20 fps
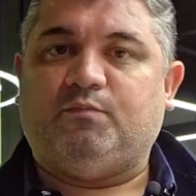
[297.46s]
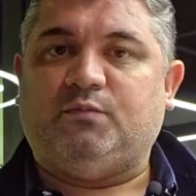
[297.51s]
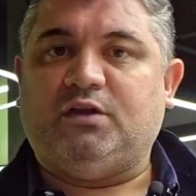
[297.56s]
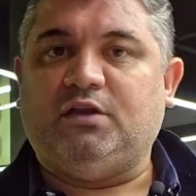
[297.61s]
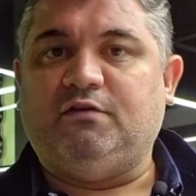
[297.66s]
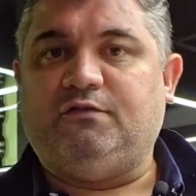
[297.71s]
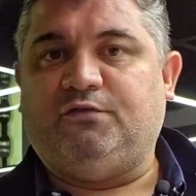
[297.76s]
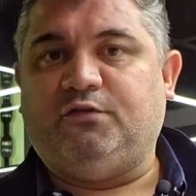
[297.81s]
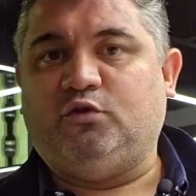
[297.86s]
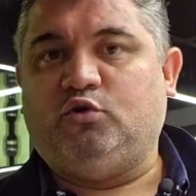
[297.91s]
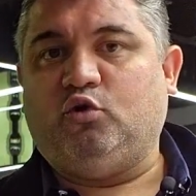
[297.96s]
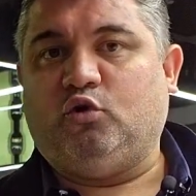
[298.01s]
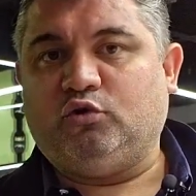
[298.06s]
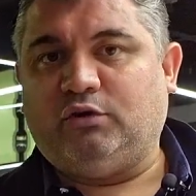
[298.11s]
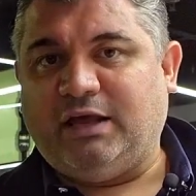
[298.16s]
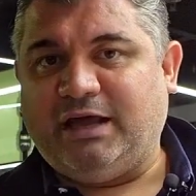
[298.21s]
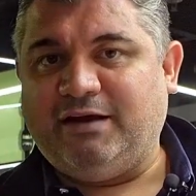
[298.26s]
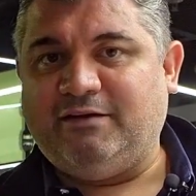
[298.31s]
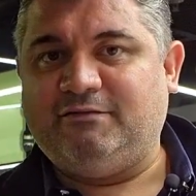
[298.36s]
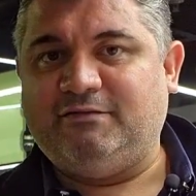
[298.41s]
If you don't
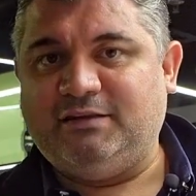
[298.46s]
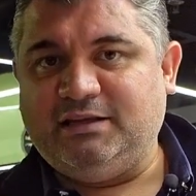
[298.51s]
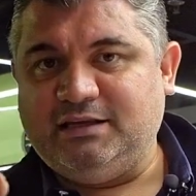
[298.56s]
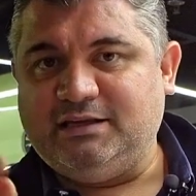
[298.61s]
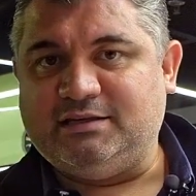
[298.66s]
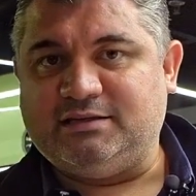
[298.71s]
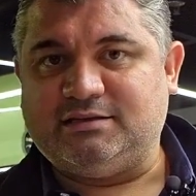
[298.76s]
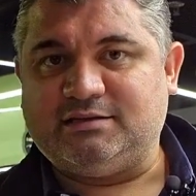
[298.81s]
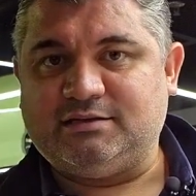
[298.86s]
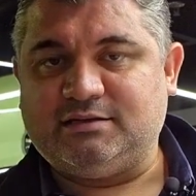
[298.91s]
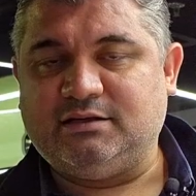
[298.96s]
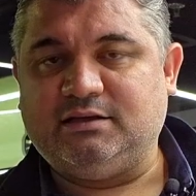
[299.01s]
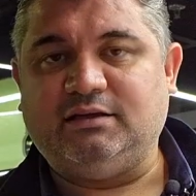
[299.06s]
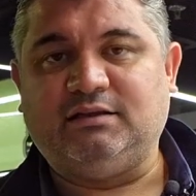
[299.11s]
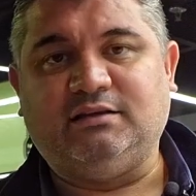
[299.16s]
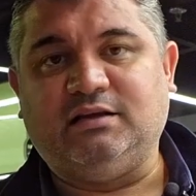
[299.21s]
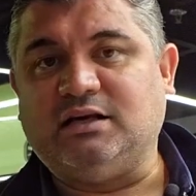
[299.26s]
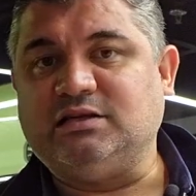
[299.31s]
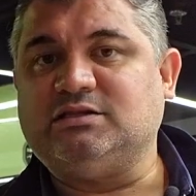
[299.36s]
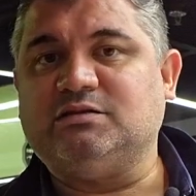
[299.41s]
have these,
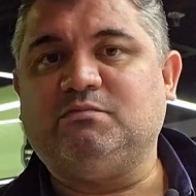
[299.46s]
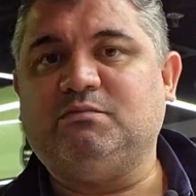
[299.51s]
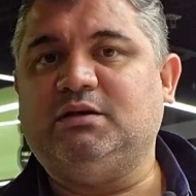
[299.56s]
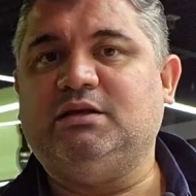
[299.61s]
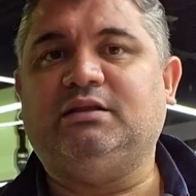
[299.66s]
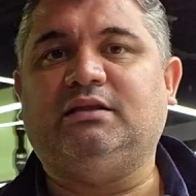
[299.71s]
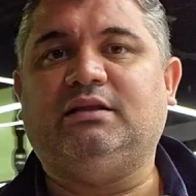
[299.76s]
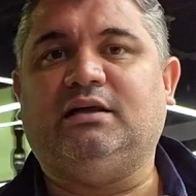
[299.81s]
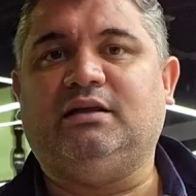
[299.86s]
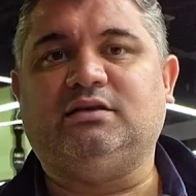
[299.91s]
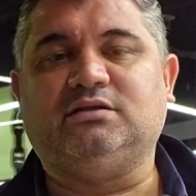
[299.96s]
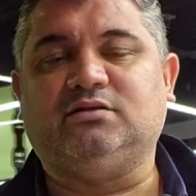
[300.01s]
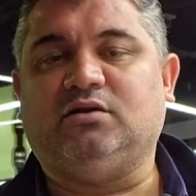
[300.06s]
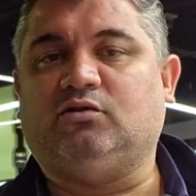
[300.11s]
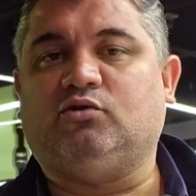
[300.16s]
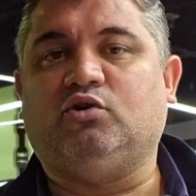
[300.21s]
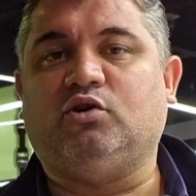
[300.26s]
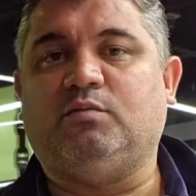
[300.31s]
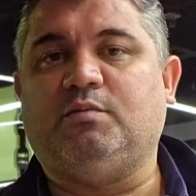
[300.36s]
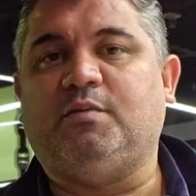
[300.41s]
it doesn't mean that it's not
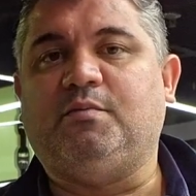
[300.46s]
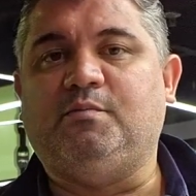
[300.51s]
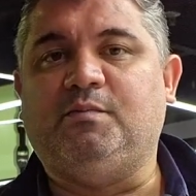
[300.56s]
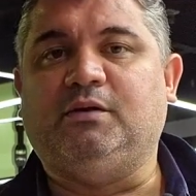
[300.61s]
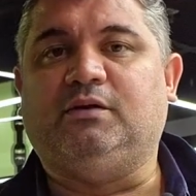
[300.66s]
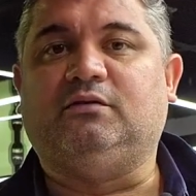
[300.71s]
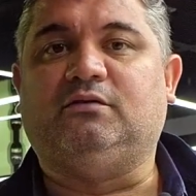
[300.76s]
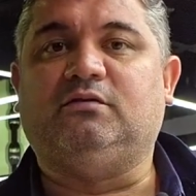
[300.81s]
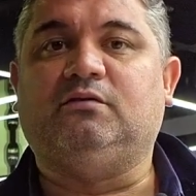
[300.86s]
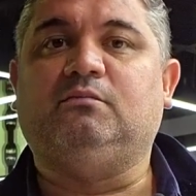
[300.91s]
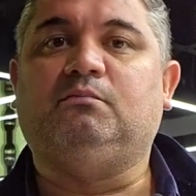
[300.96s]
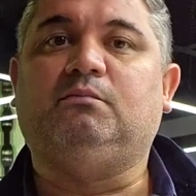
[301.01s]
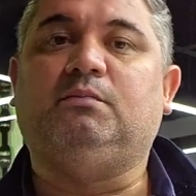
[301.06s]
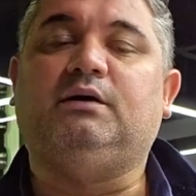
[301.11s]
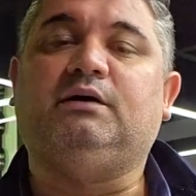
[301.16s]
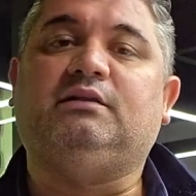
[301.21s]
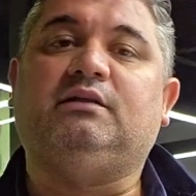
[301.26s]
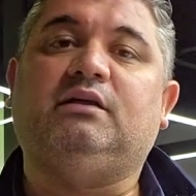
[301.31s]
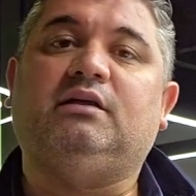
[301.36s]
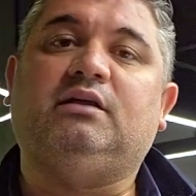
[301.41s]
going to be built.
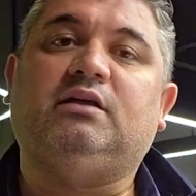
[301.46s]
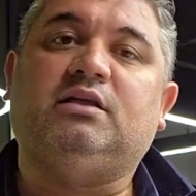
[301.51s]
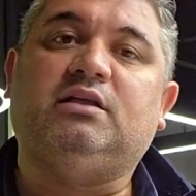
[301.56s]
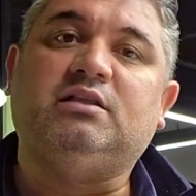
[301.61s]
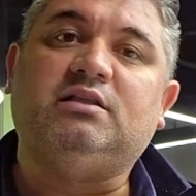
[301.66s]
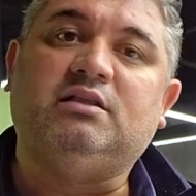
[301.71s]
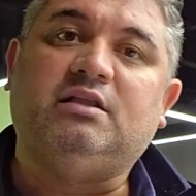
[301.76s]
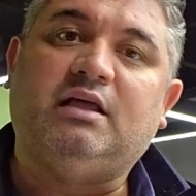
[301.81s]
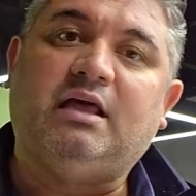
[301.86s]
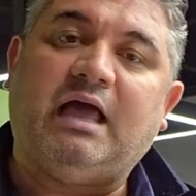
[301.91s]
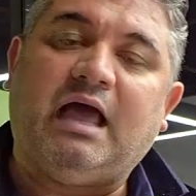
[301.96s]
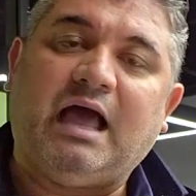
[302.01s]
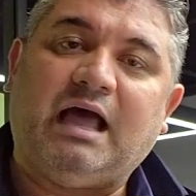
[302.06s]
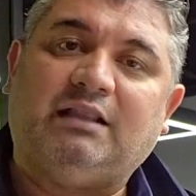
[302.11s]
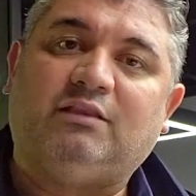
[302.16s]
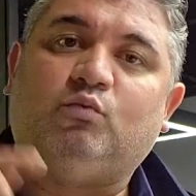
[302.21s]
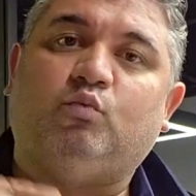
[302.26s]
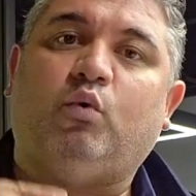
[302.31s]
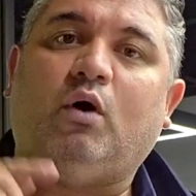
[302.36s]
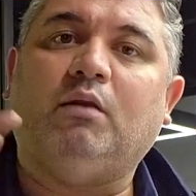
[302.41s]
But
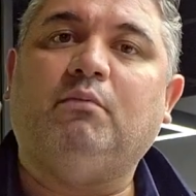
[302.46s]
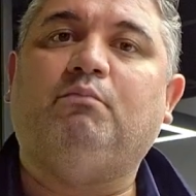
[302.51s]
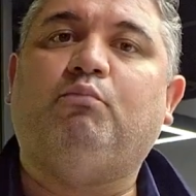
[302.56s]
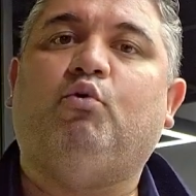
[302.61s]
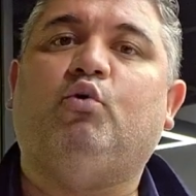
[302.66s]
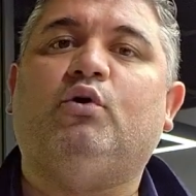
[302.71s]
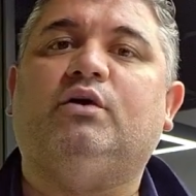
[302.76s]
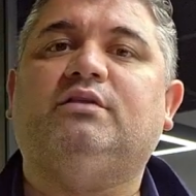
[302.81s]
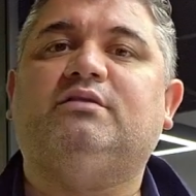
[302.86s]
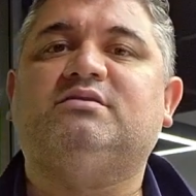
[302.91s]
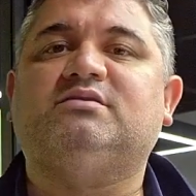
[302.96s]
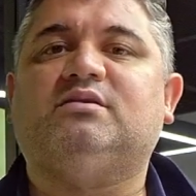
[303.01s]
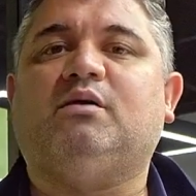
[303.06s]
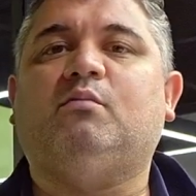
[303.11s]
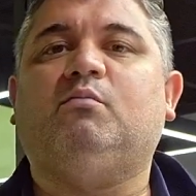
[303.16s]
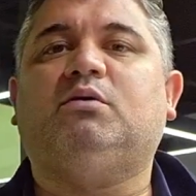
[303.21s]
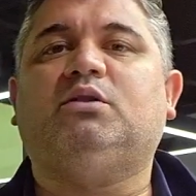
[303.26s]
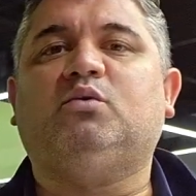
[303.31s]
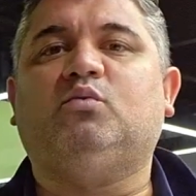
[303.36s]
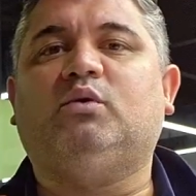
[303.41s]
at one point,
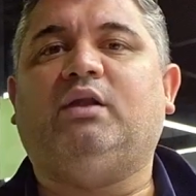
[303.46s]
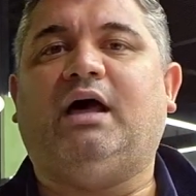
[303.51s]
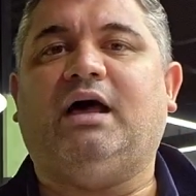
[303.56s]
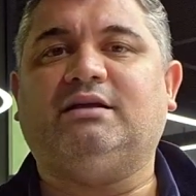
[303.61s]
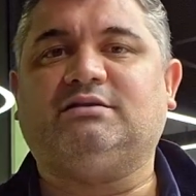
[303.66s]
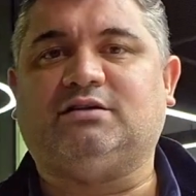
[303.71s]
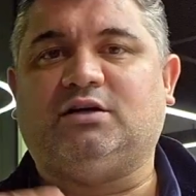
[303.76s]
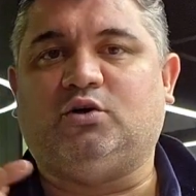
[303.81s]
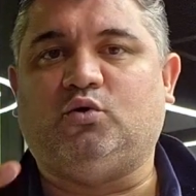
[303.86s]
somebody will ask a